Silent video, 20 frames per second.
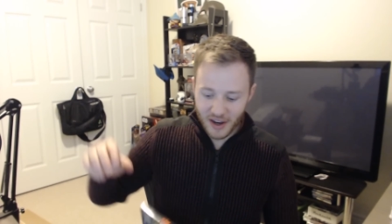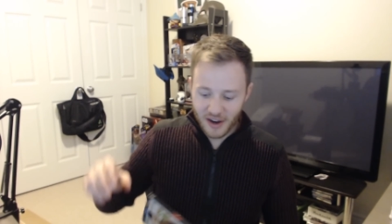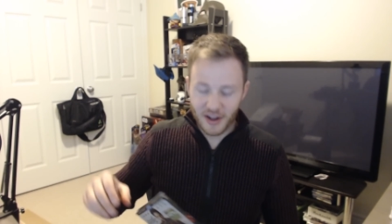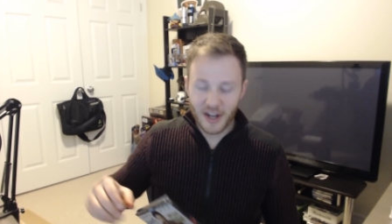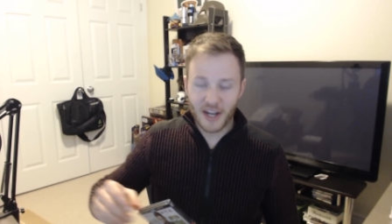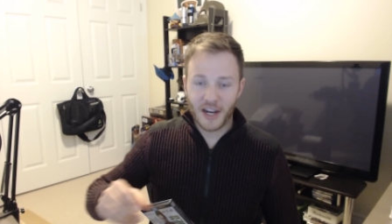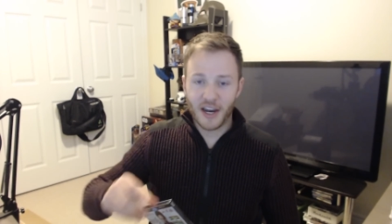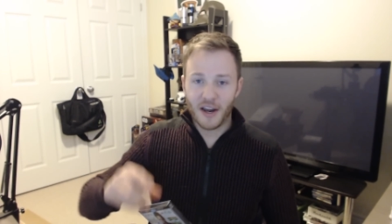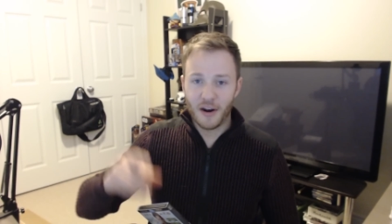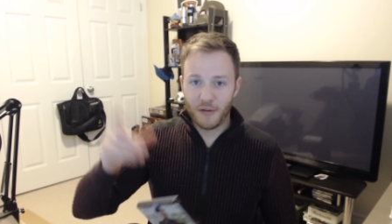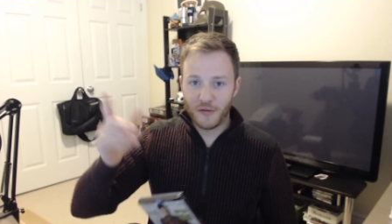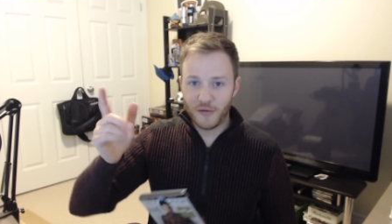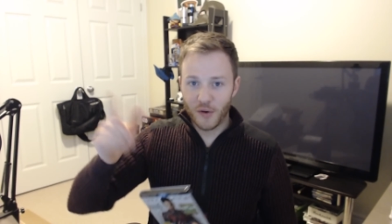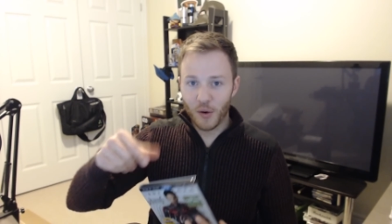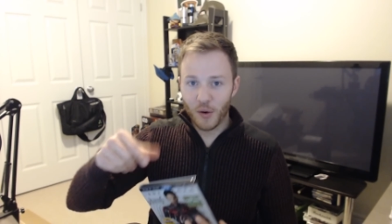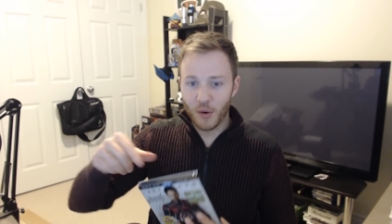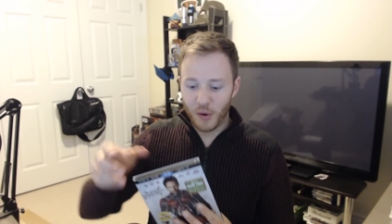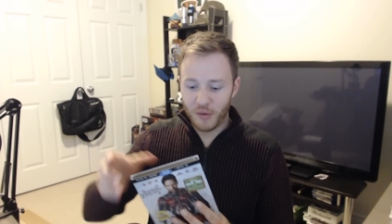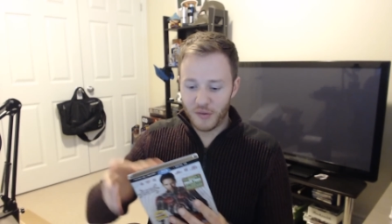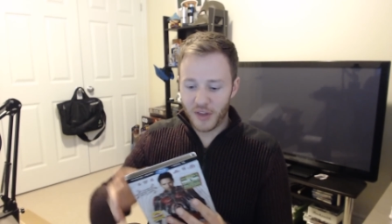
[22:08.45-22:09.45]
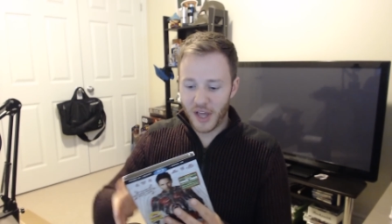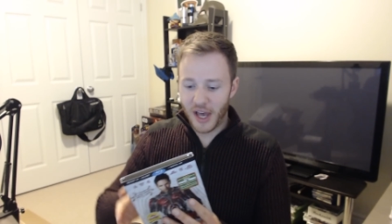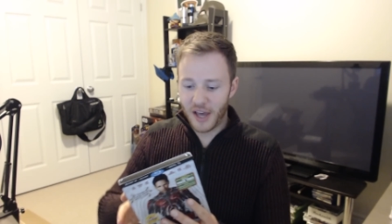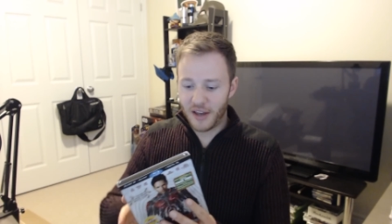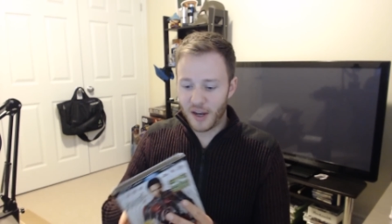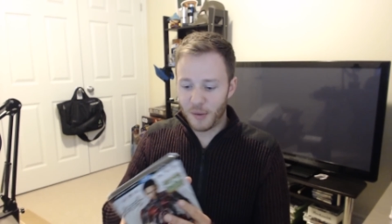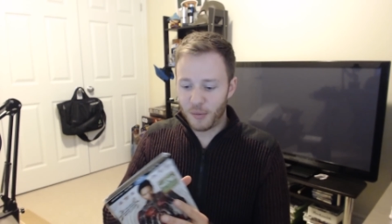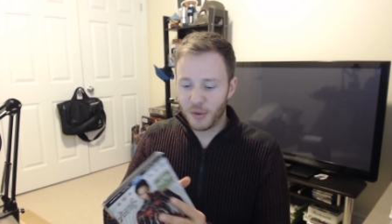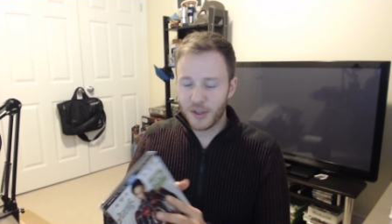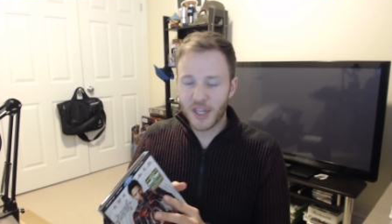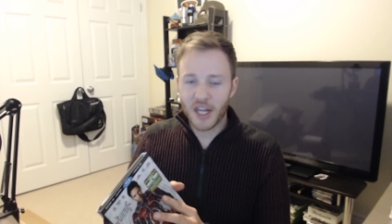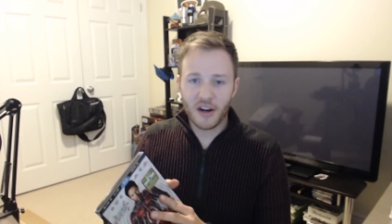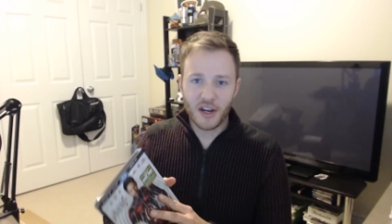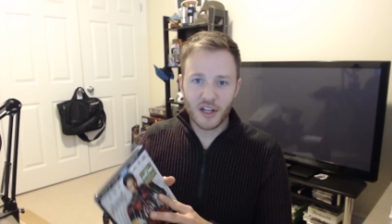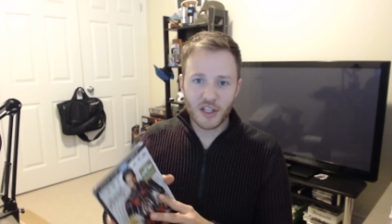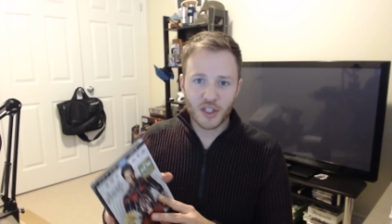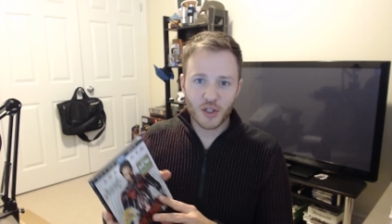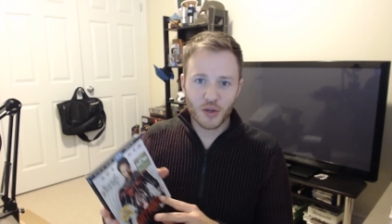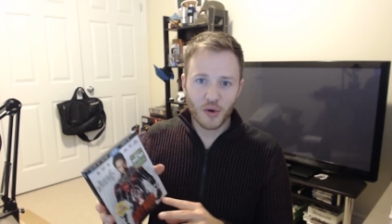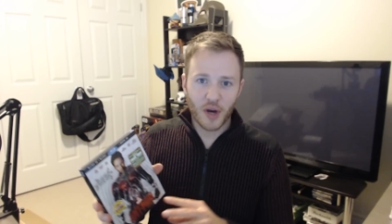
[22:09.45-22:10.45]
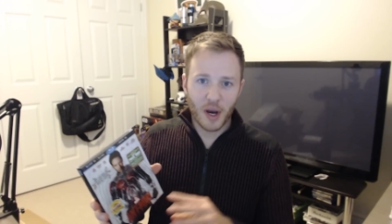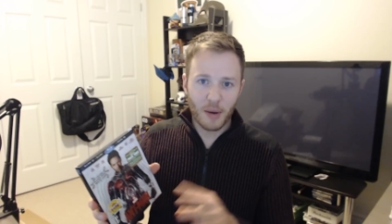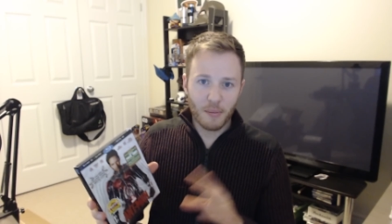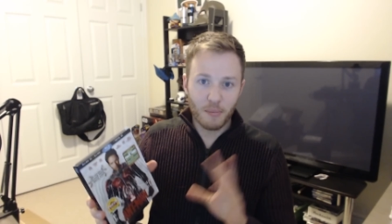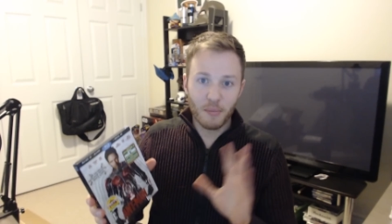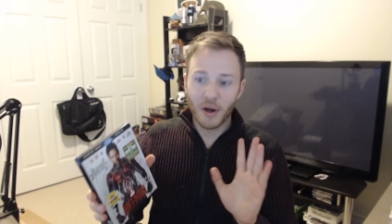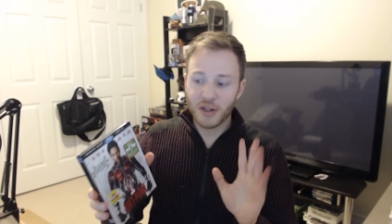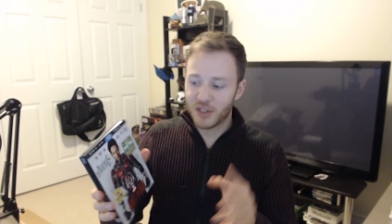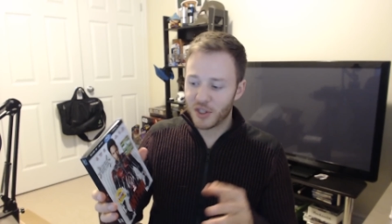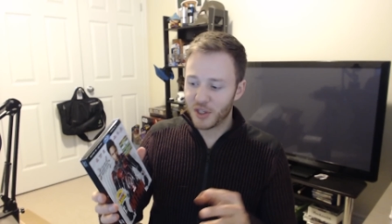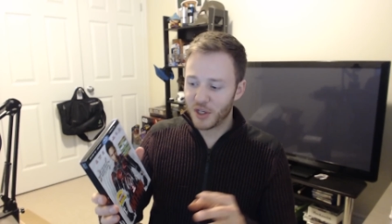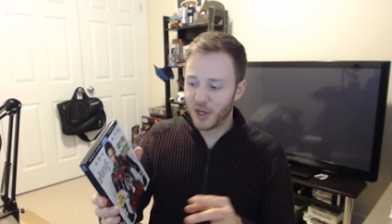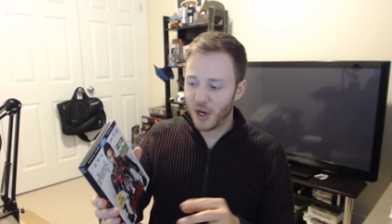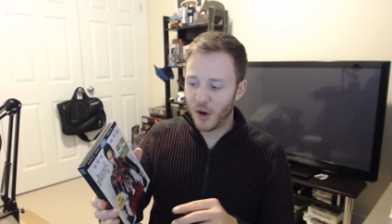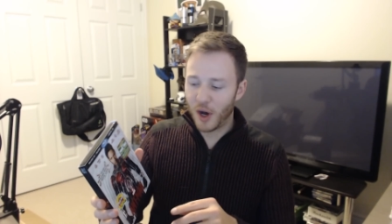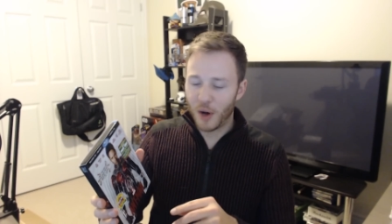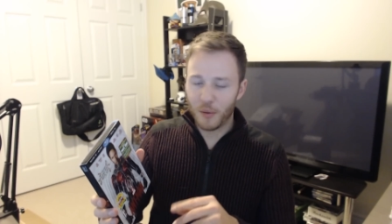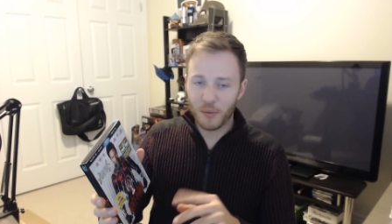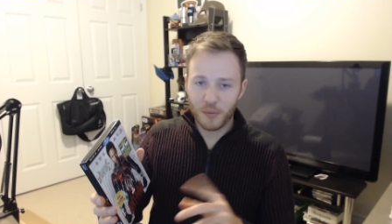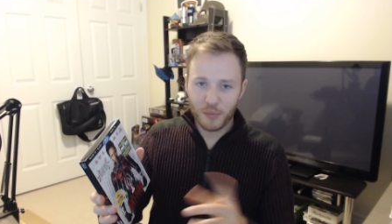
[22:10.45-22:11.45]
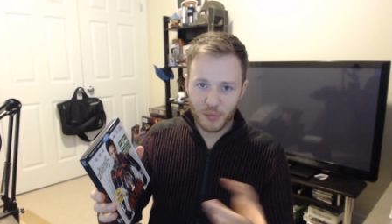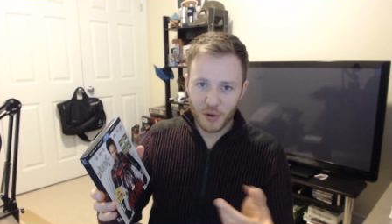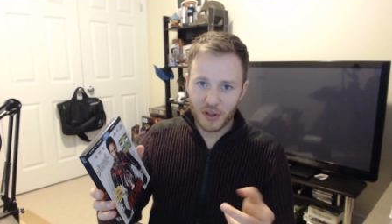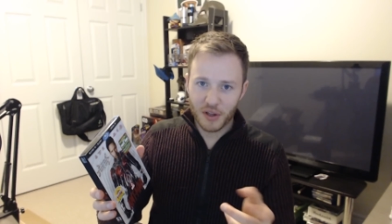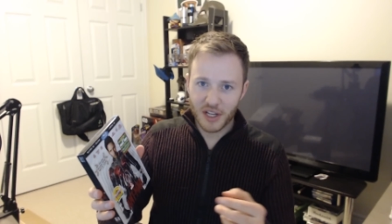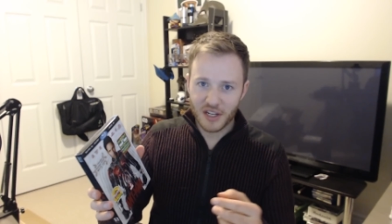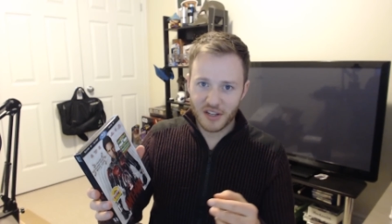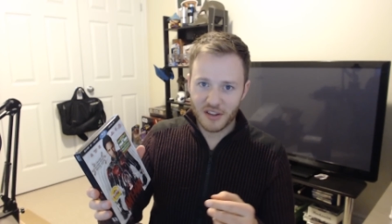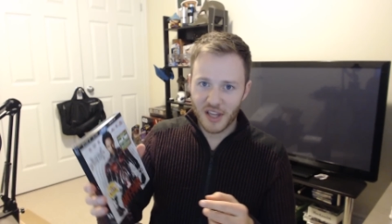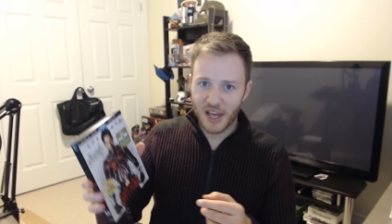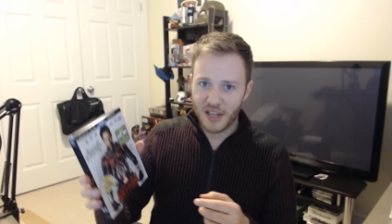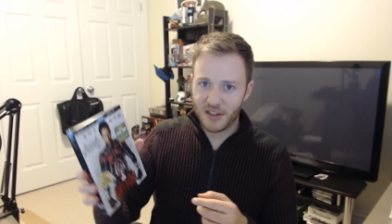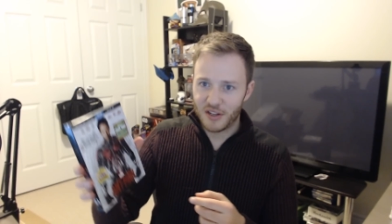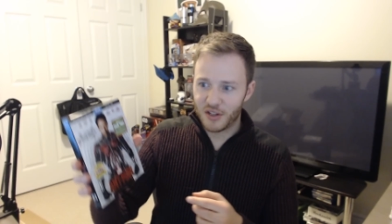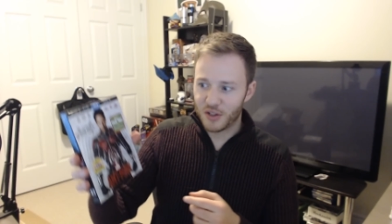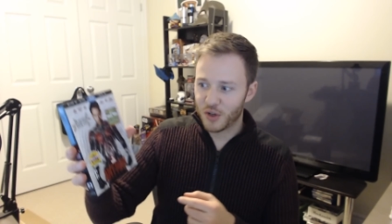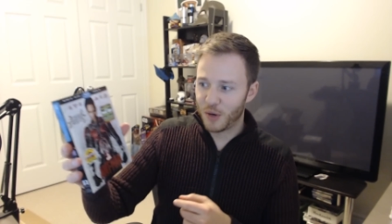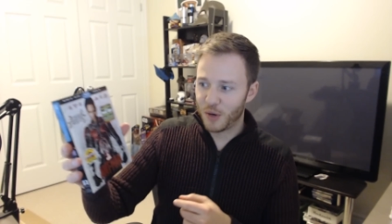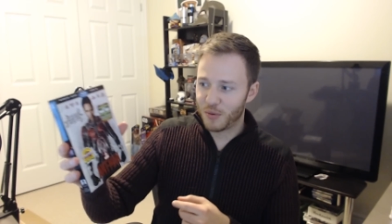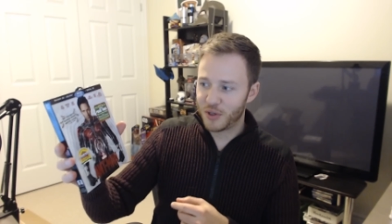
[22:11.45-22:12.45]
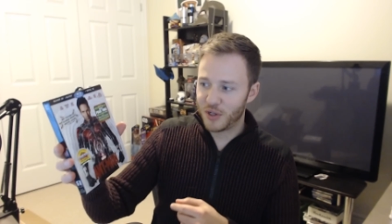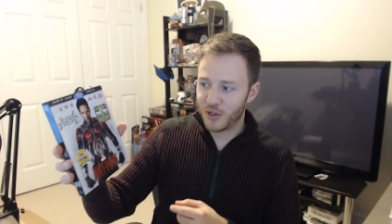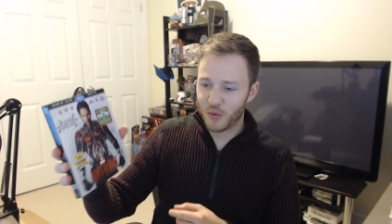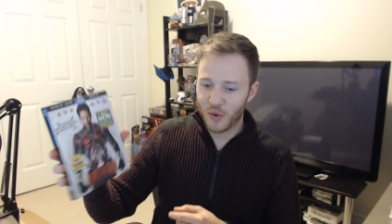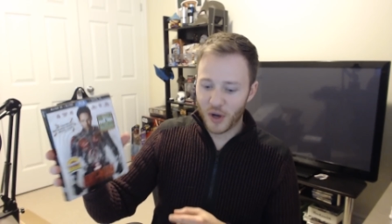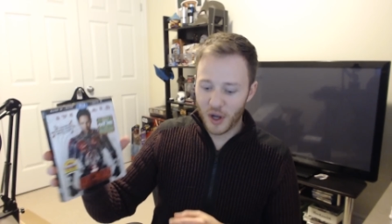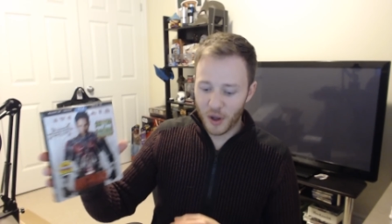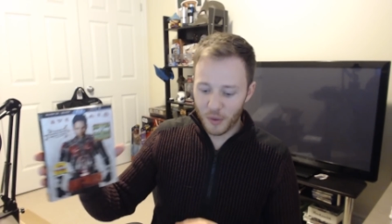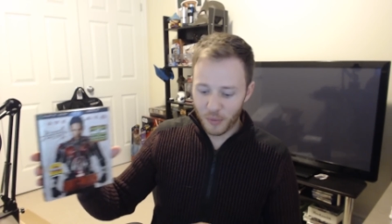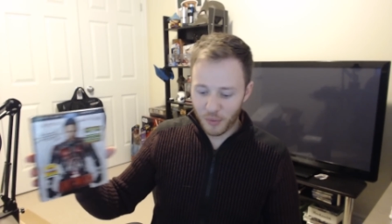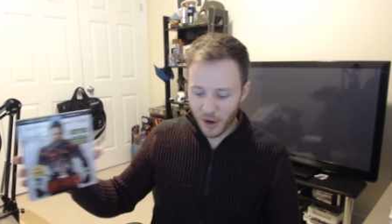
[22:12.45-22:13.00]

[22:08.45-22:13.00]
And I got a photo of that. I put that on Instagram months ago. I'll put a link to that in the description as well.